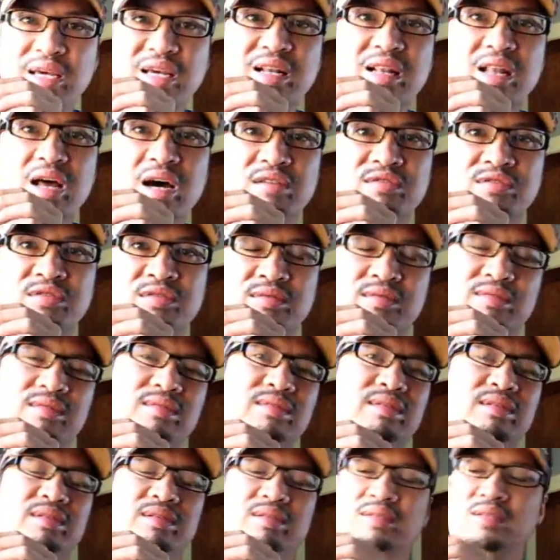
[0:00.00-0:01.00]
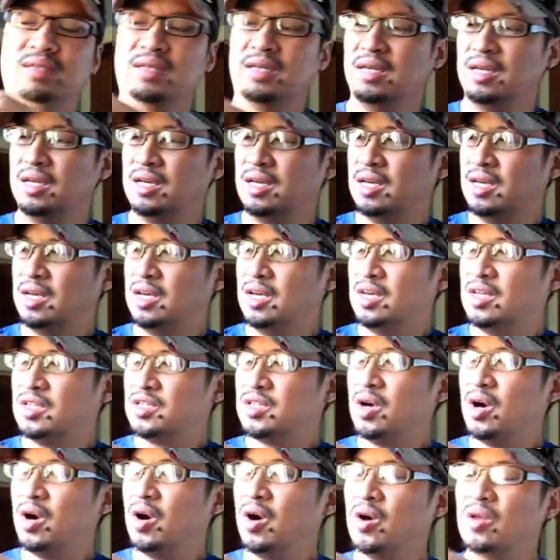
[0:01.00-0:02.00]
making love.
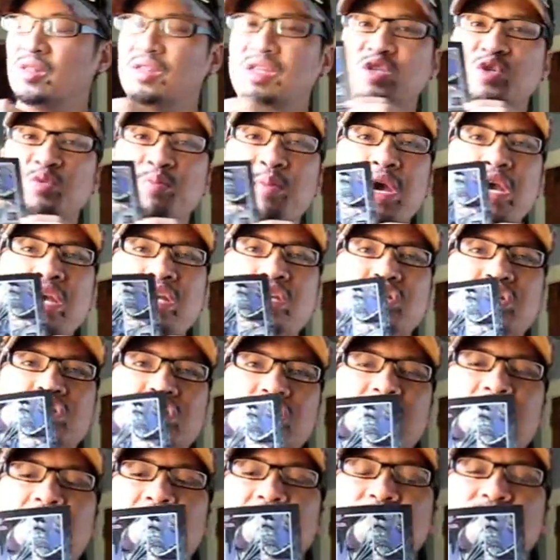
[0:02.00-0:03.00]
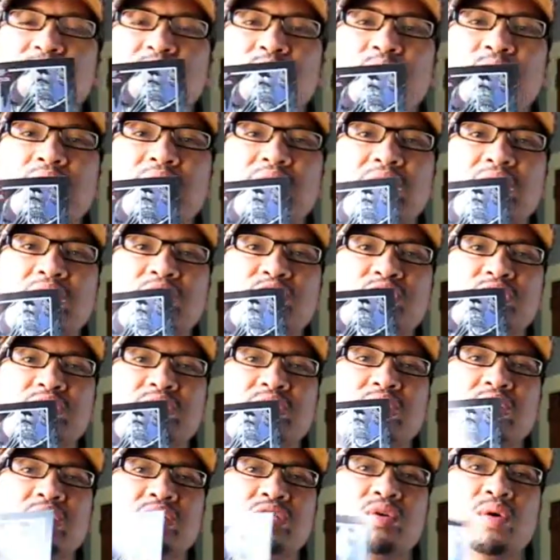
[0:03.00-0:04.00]
So this page got me really
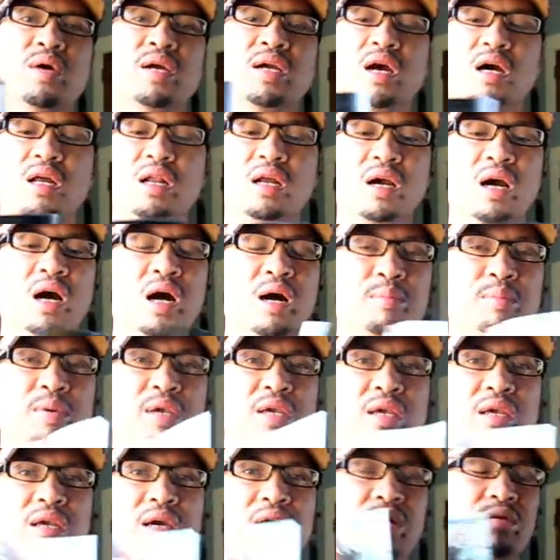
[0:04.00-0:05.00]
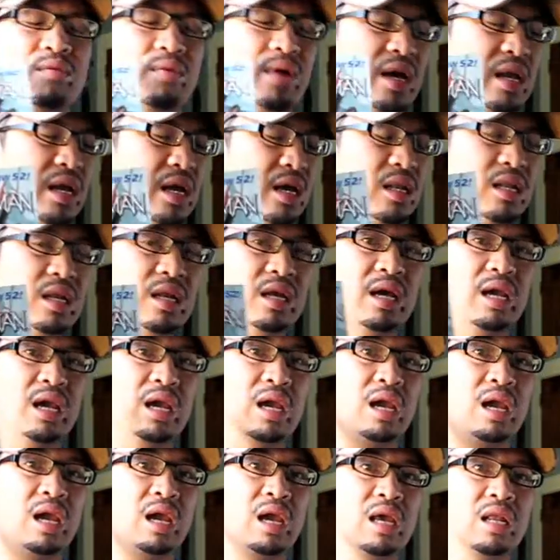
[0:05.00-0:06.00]
interested, so I got a copy, I read it,
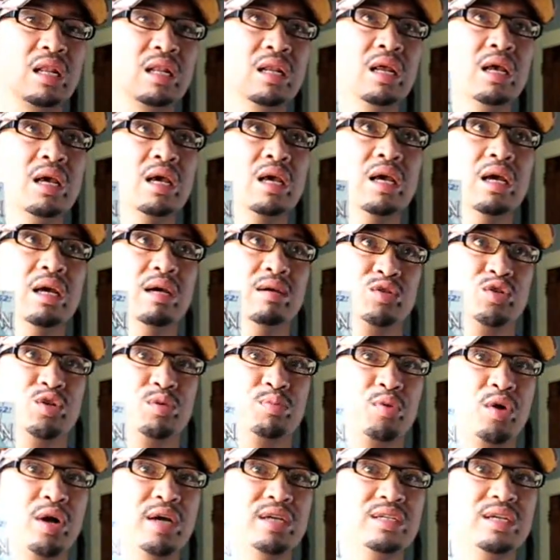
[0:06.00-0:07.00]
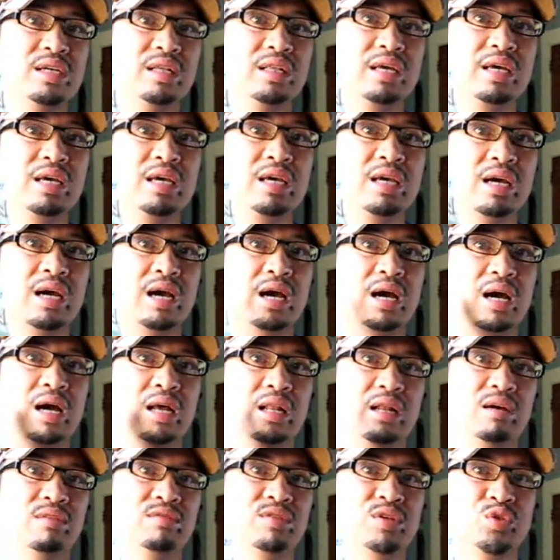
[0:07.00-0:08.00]
and surprisingly,
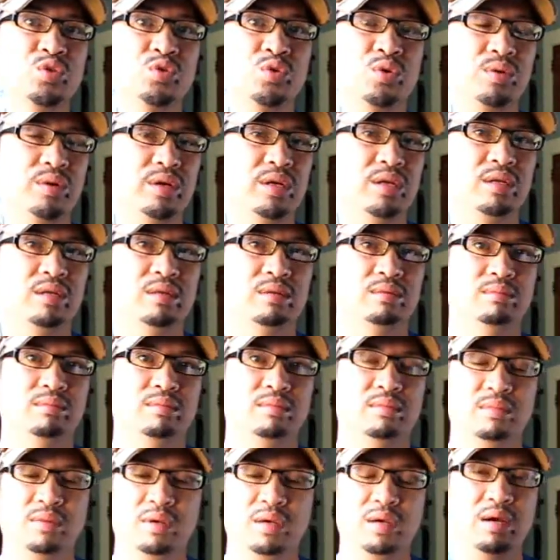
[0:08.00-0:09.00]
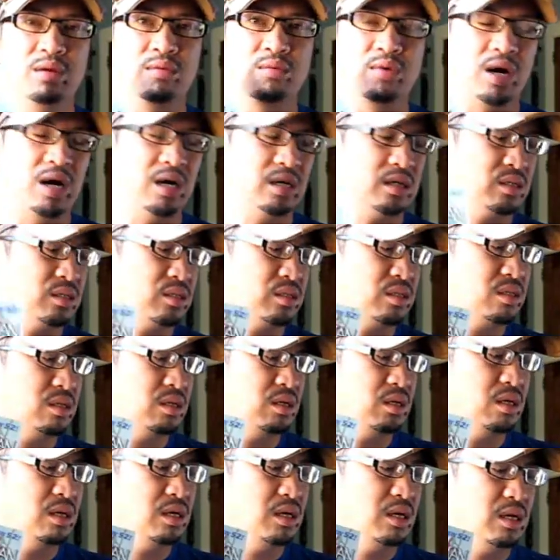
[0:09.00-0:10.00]
I love the story. It
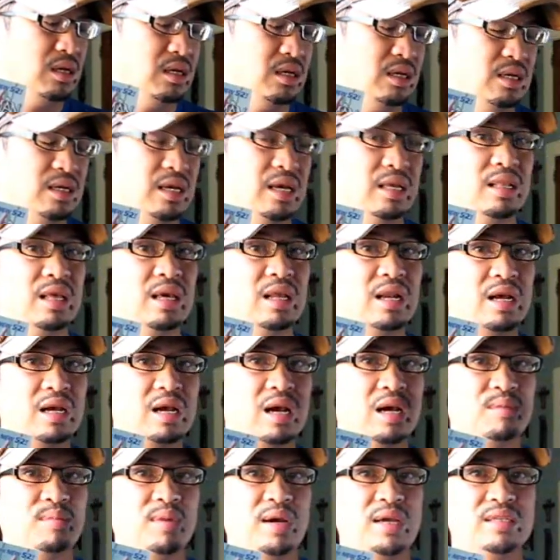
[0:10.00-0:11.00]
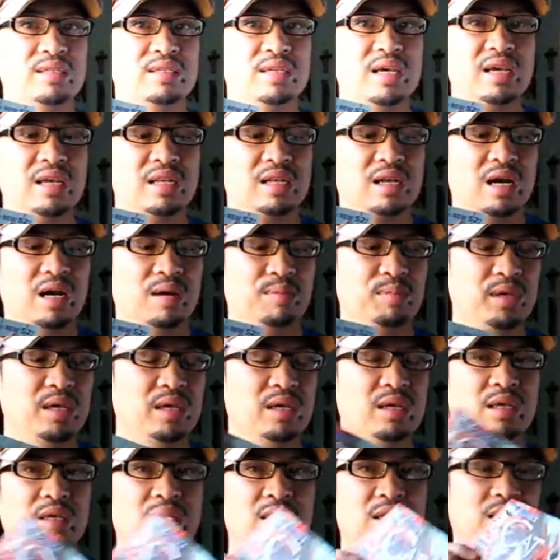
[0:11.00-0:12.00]
rocks. And then I got my second
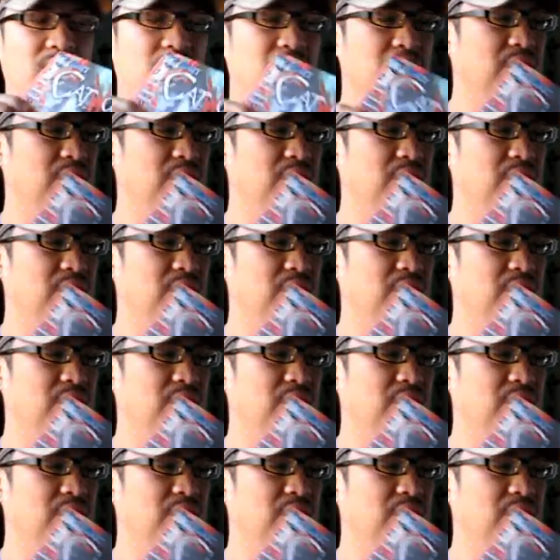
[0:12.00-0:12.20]
copy,